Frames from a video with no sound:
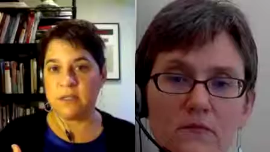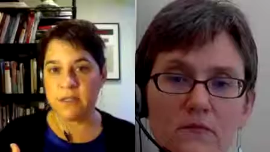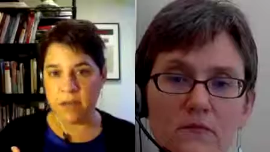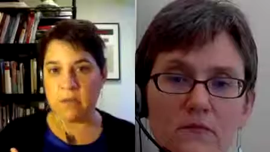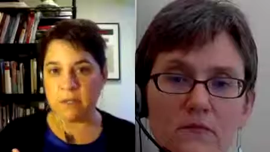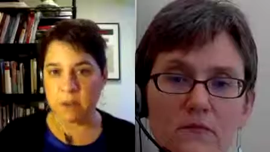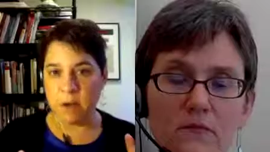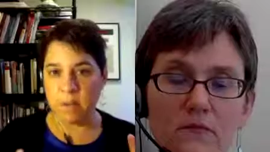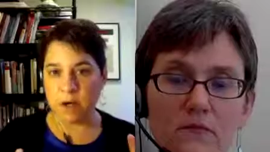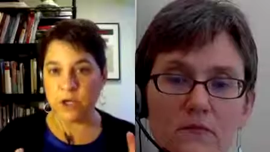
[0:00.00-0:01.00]
Speaker 1: statements
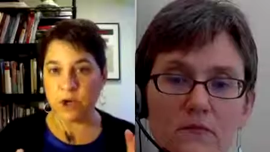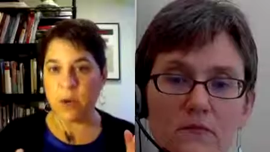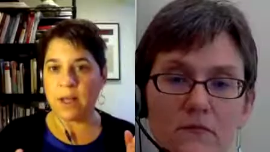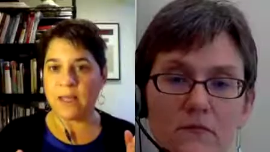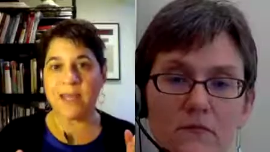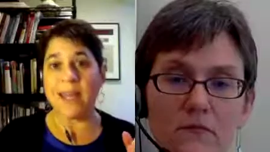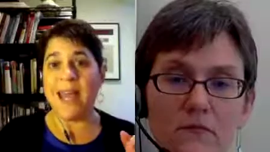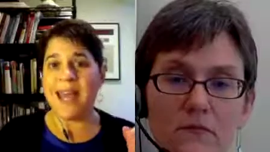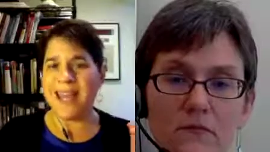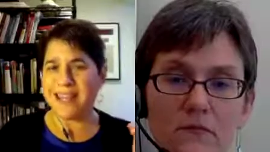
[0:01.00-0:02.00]
about marriage equality.
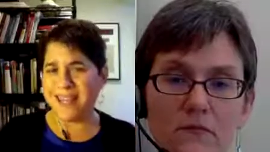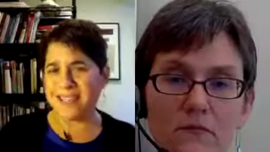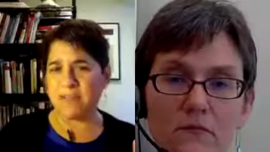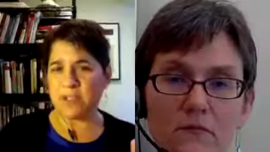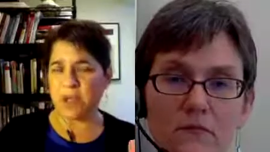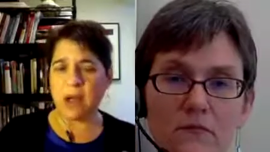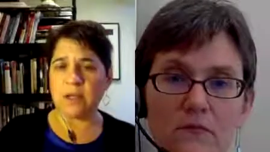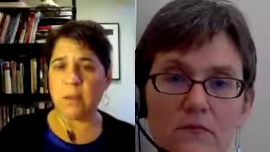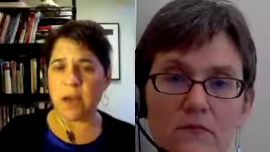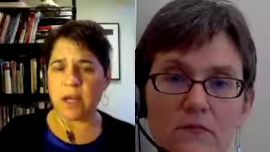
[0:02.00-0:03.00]
And he's even
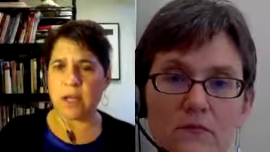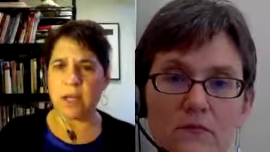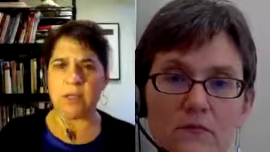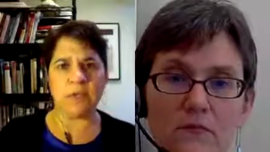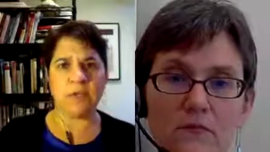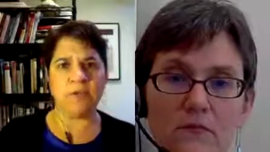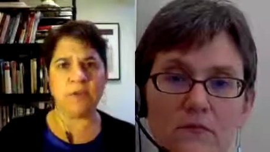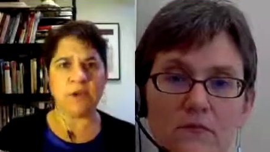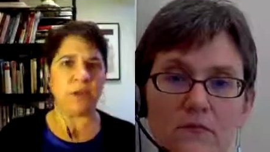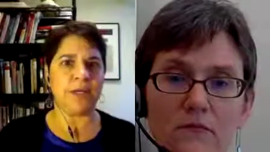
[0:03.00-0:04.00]
talked about it in these
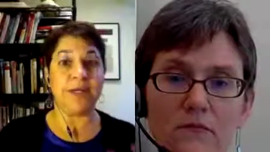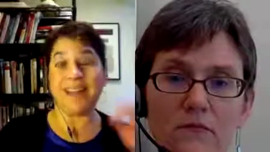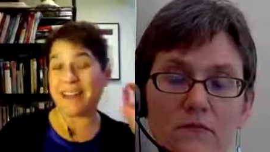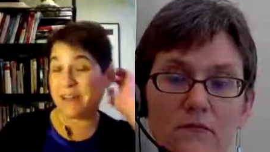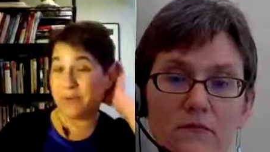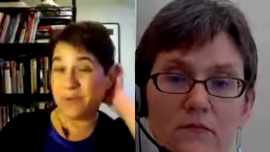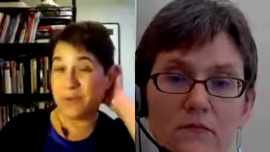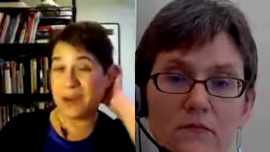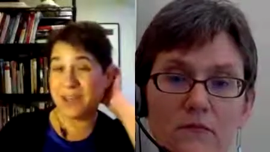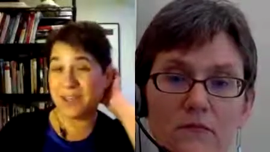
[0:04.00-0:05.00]
very,
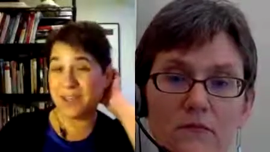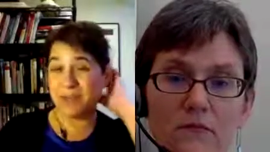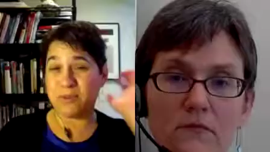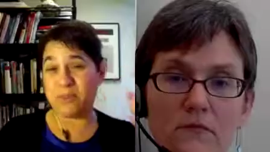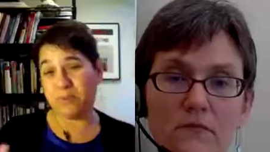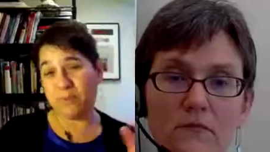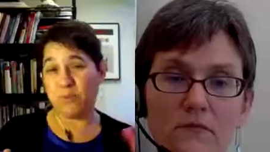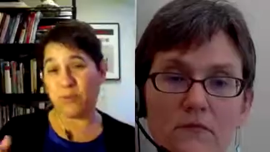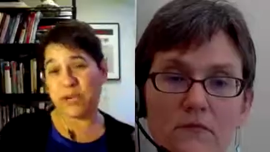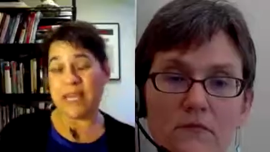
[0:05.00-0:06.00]
what I thought was
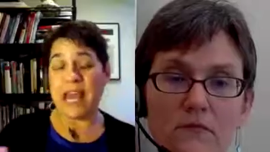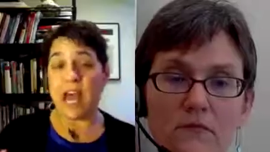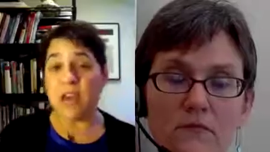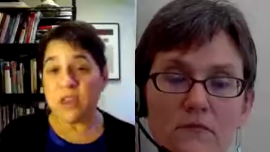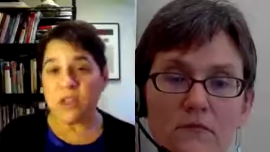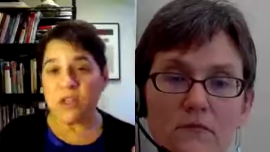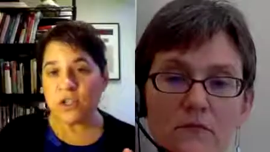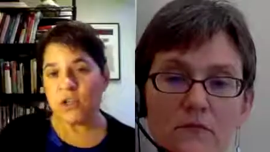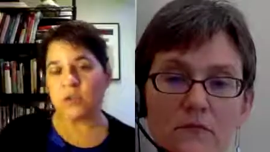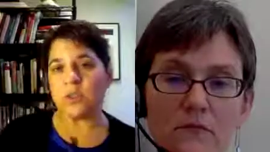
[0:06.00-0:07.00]
pretty Catholic
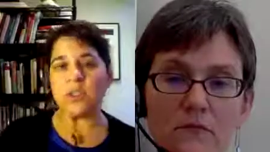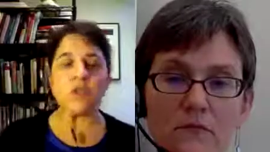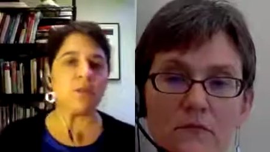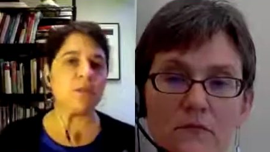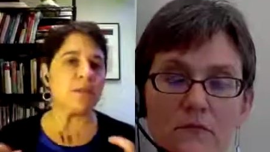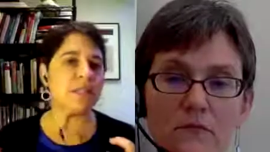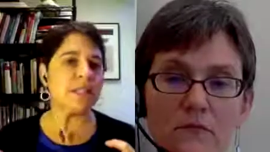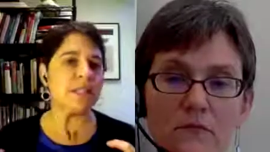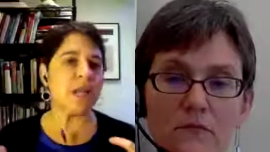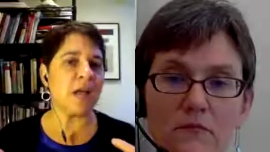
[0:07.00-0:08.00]
terms in terms of this
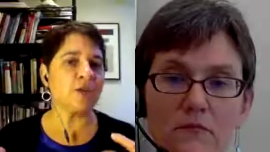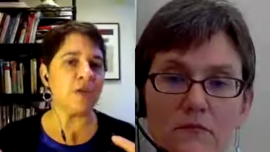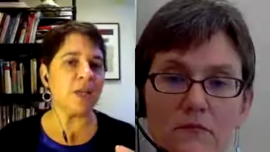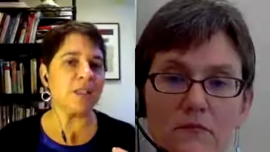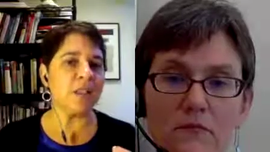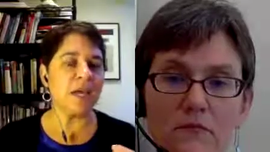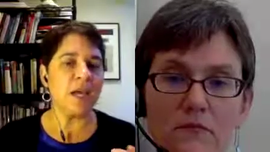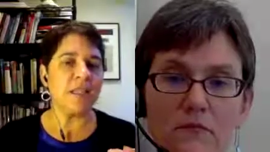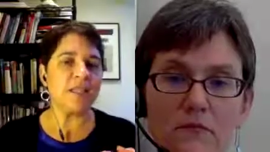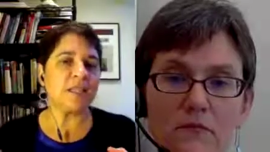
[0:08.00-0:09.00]
is not just,
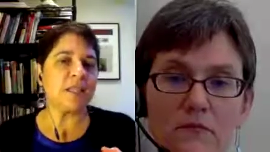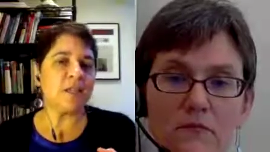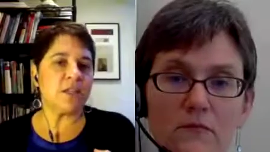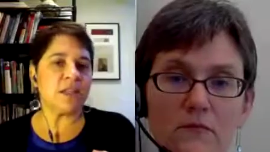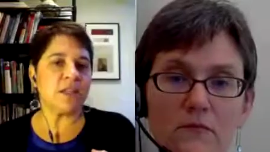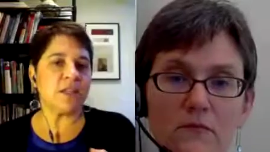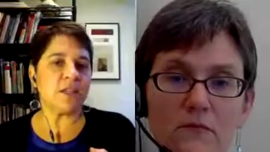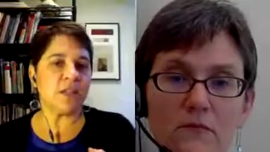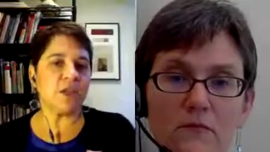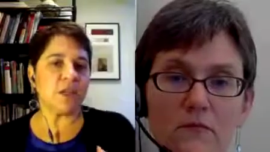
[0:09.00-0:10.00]
this is, this is
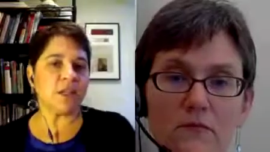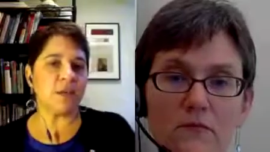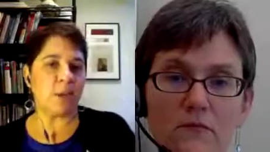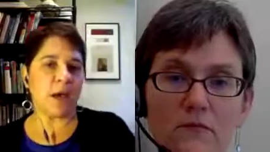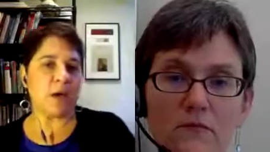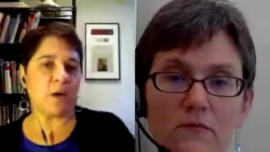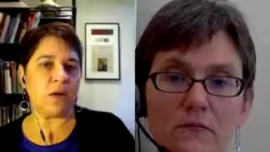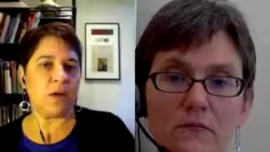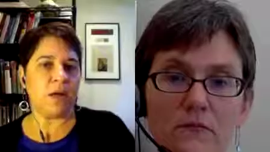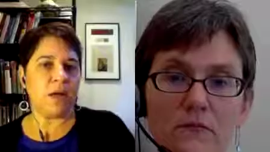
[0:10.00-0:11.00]
not just about